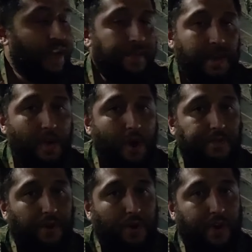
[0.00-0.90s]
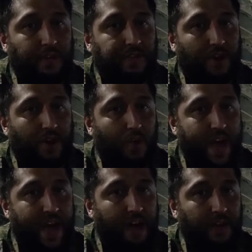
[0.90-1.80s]
they weren't doing so
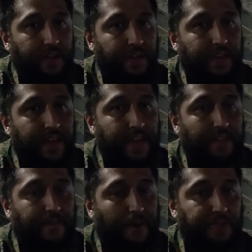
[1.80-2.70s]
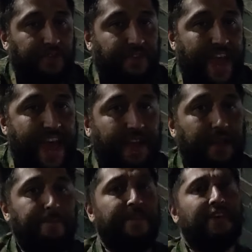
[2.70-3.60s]
well at the first attack,
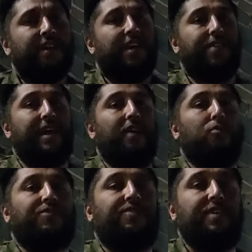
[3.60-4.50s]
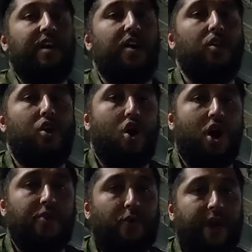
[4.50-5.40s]
and they were still
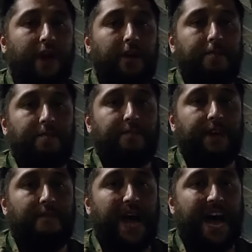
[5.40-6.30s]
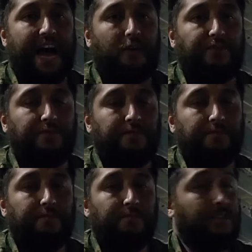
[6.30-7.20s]
honoring their vows
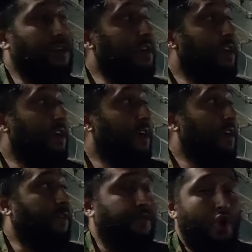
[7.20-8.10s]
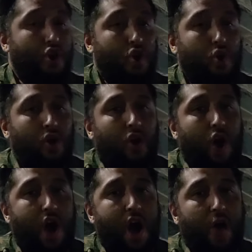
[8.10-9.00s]
to
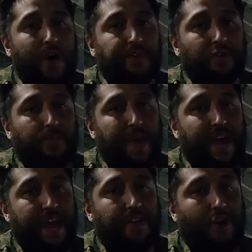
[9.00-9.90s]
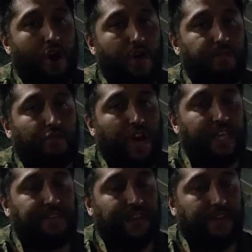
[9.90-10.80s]
always obey the code of
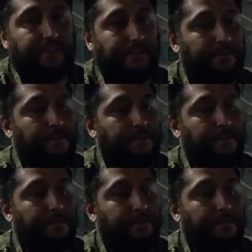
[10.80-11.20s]
justice.